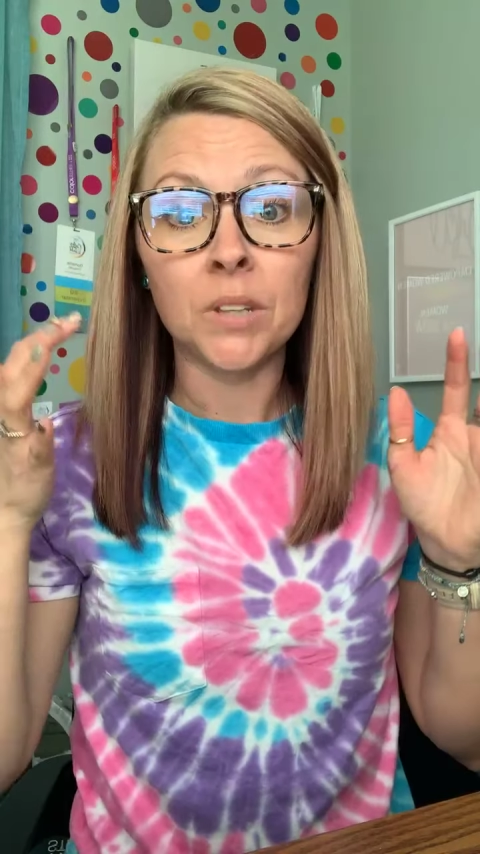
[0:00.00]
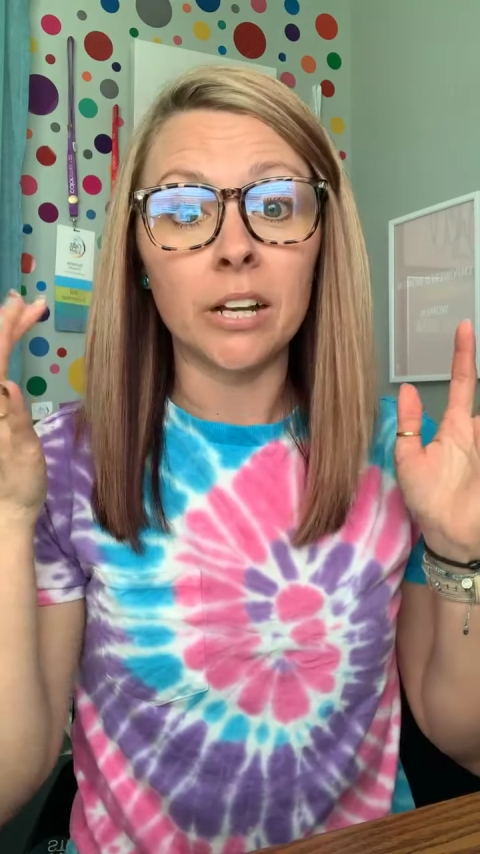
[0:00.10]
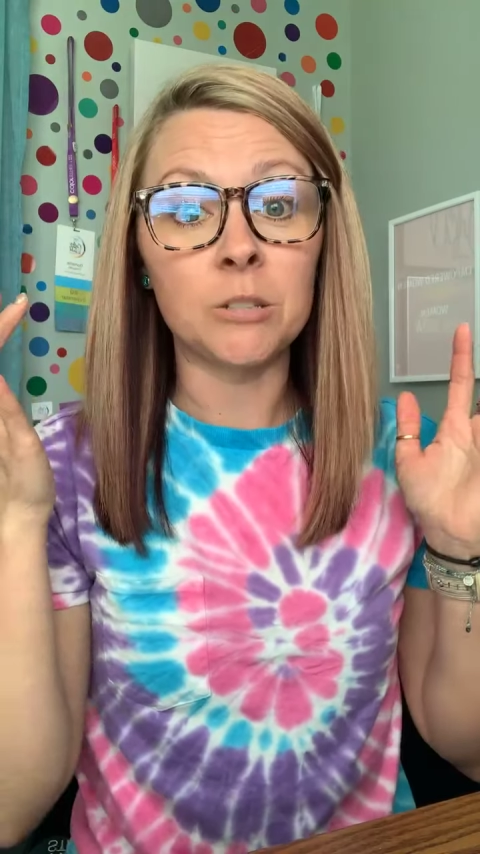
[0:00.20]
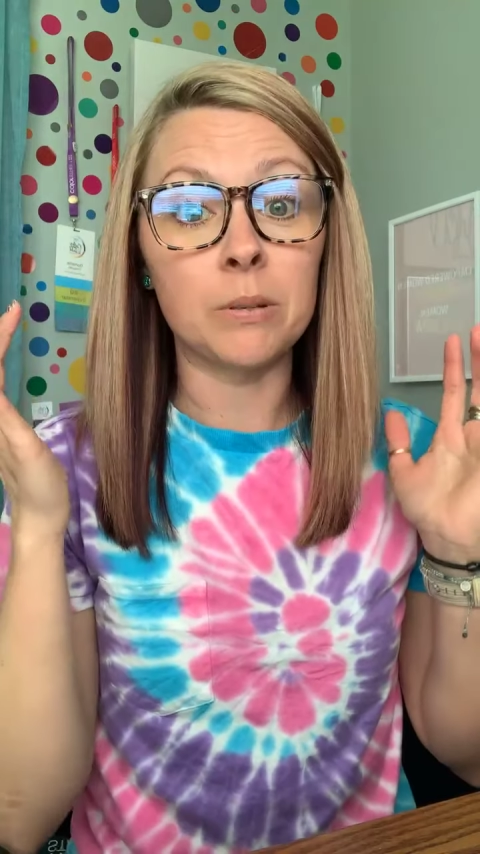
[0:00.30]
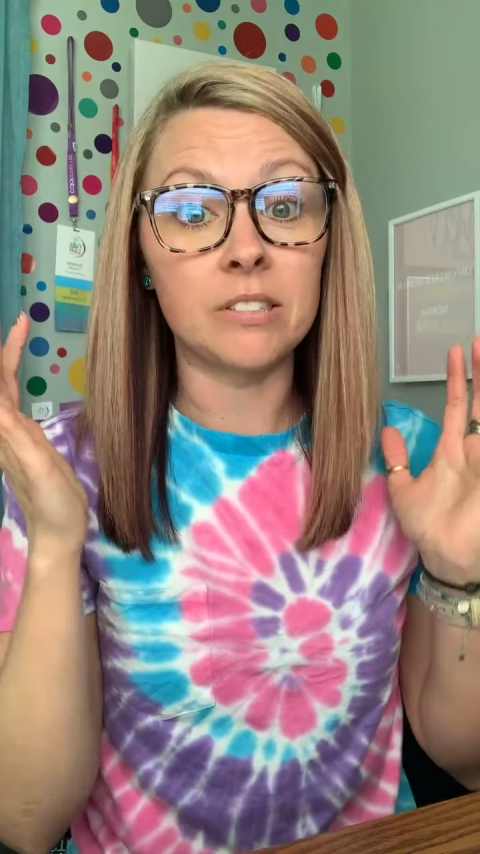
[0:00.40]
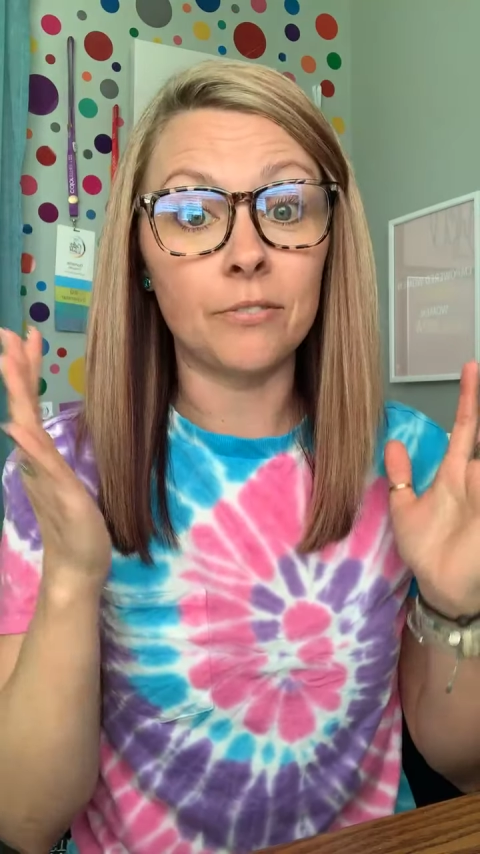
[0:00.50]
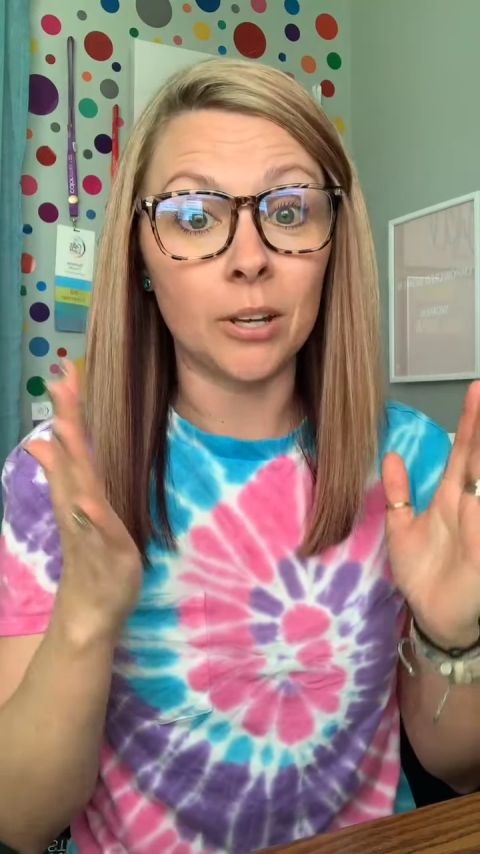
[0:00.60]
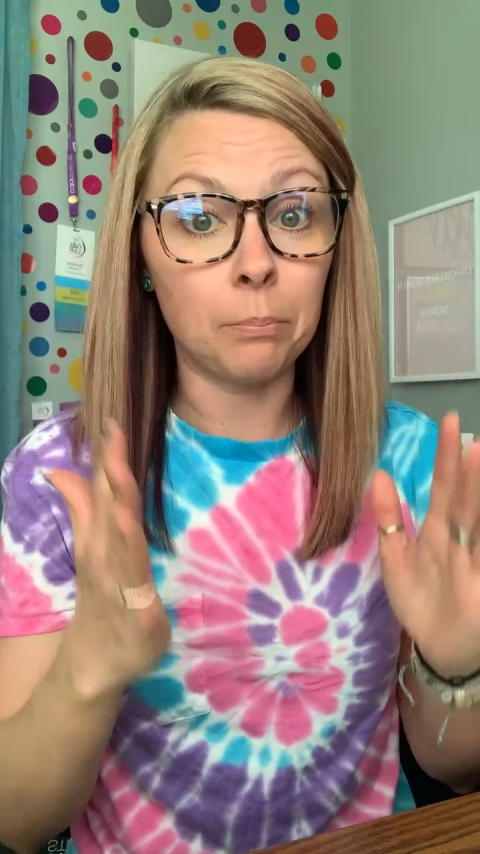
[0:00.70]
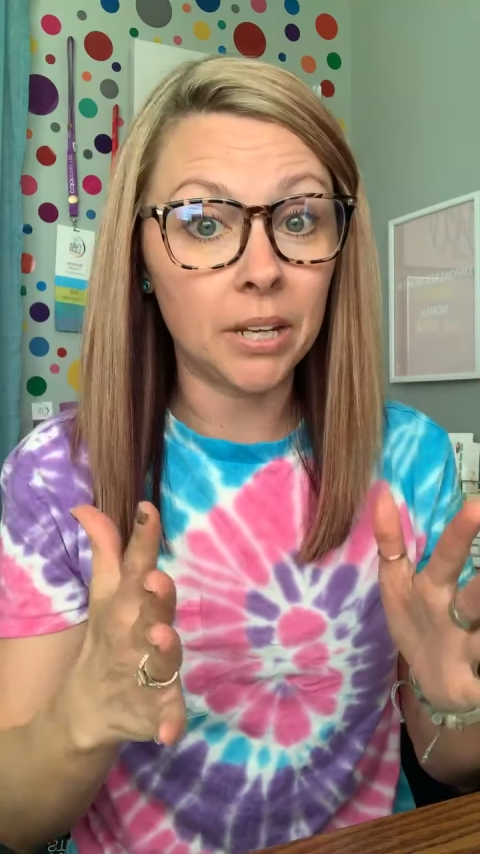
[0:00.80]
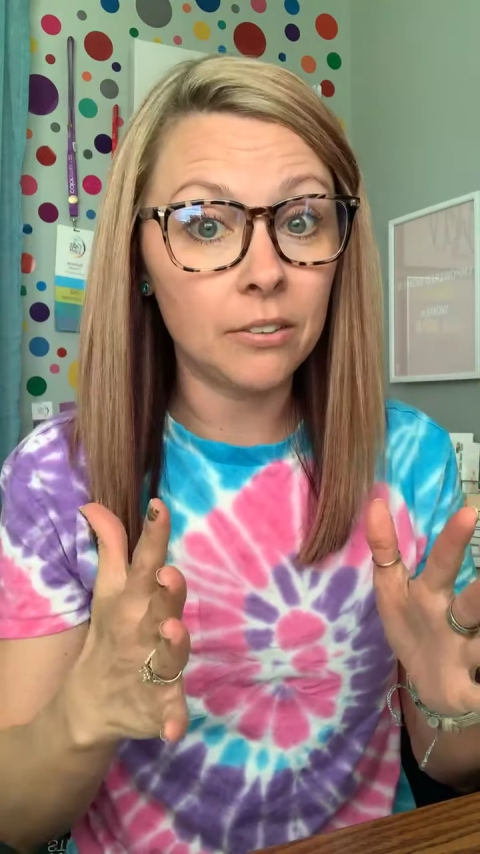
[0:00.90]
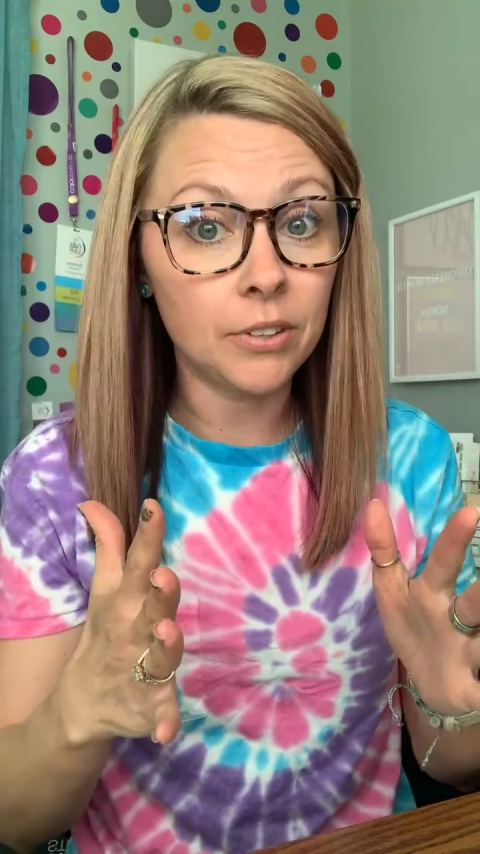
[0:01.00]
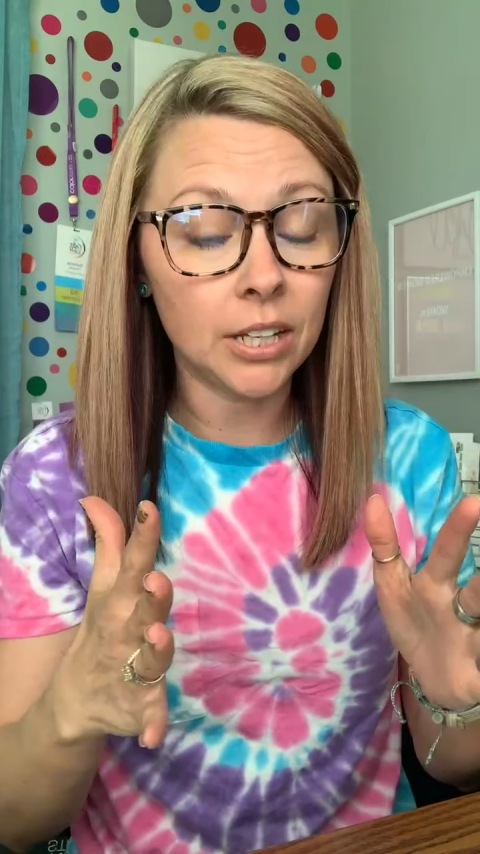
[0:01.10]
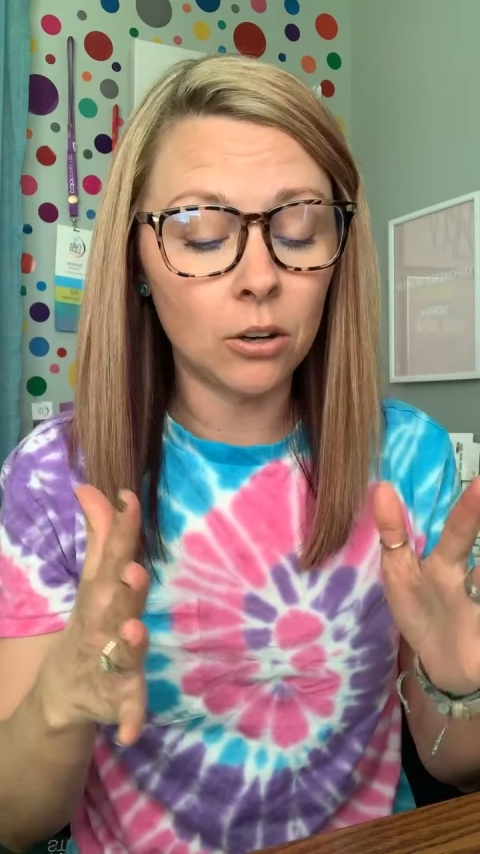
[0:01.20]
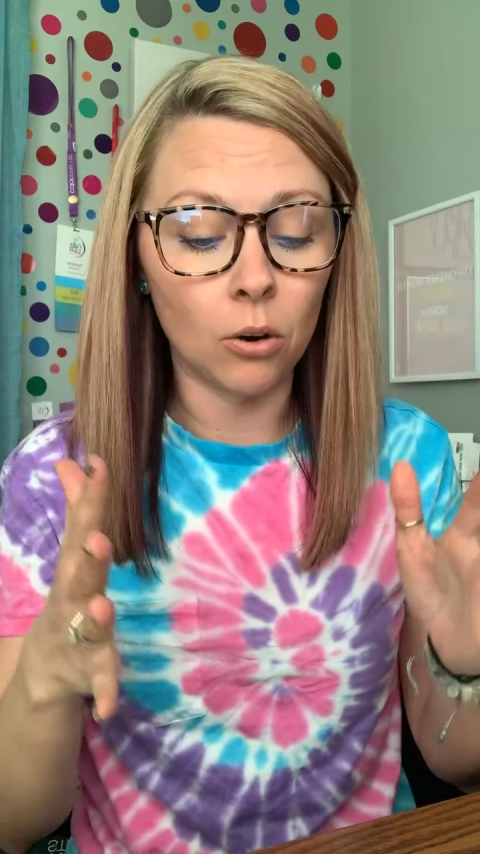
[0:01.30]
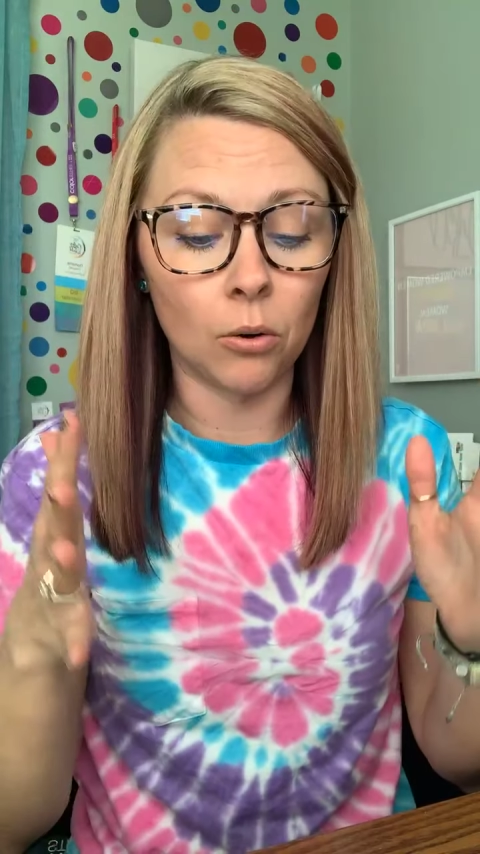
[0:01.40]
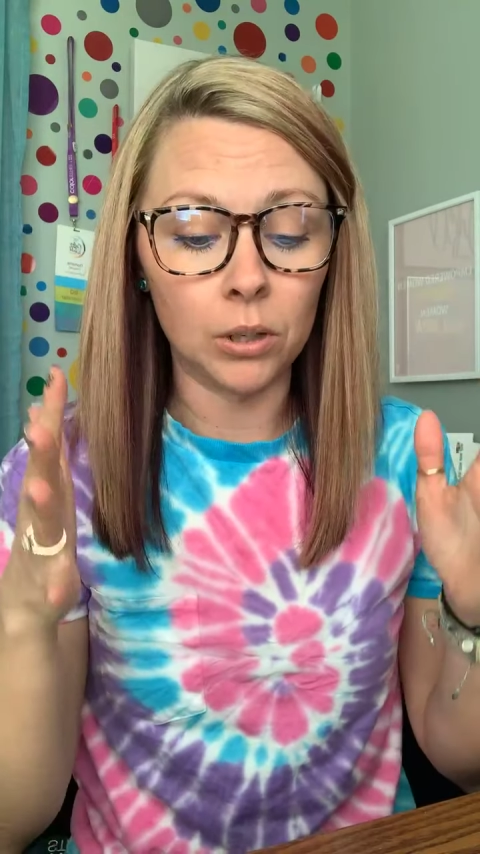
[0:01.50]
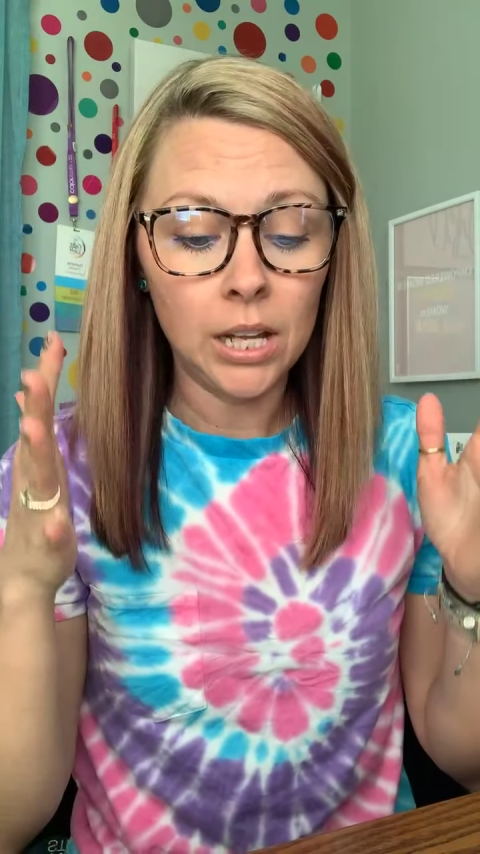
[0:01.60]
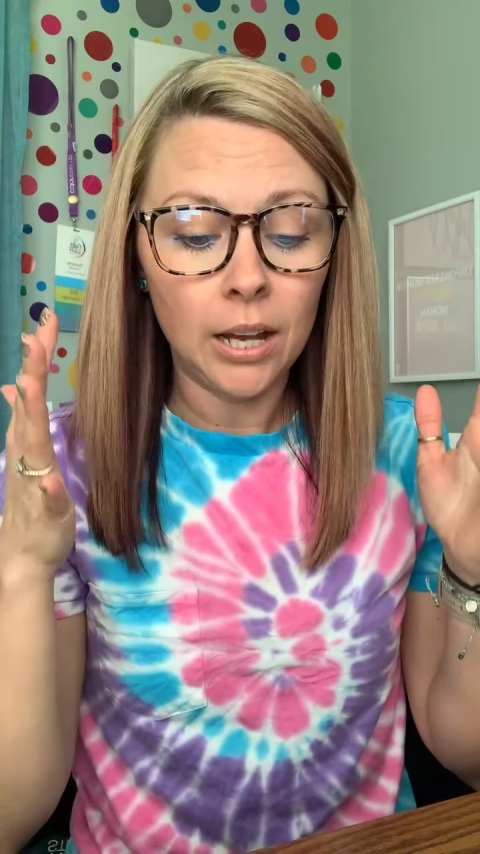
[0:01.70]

a specific P V goal,